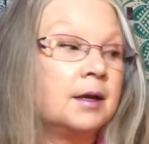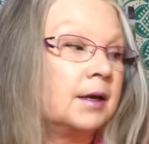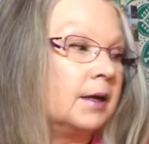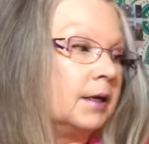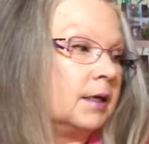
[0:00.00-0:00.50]

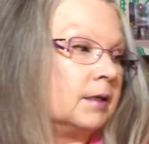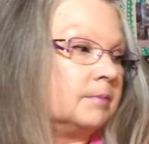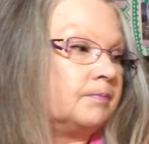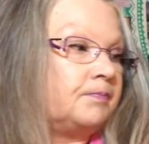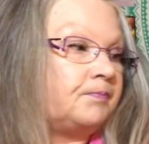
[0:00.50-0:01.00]

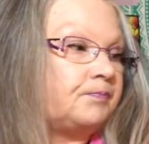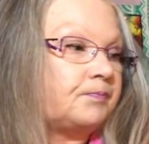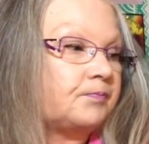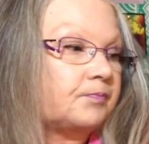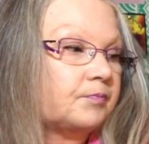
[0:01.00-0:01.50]
Um,
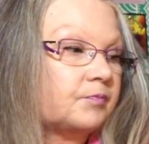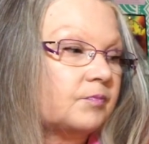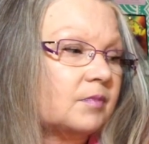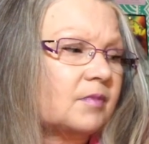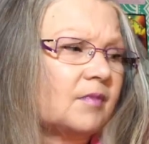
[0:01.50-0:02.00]

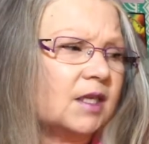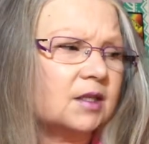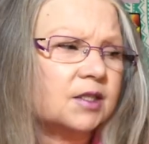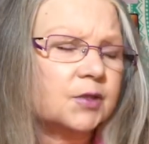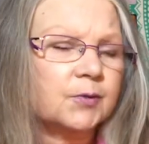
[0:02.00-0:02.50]

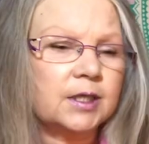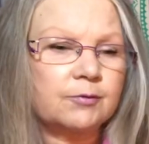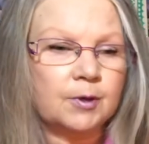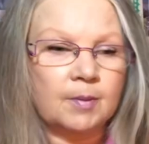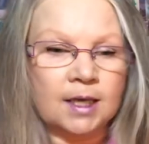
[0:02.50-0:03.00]
this really
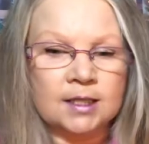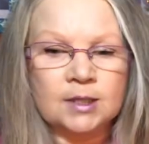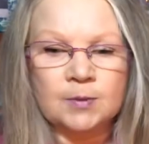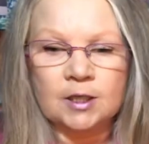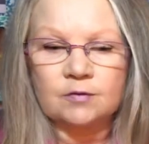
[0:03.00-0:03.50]
reminds
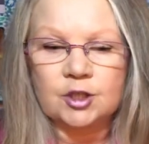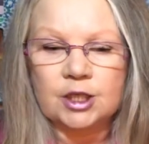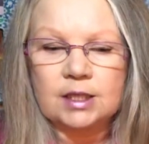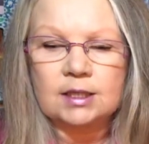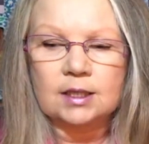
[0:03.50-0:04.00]
me of
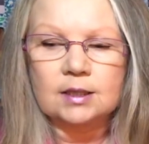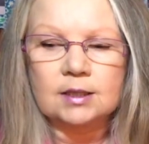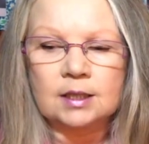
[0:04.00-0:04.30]
Jesus,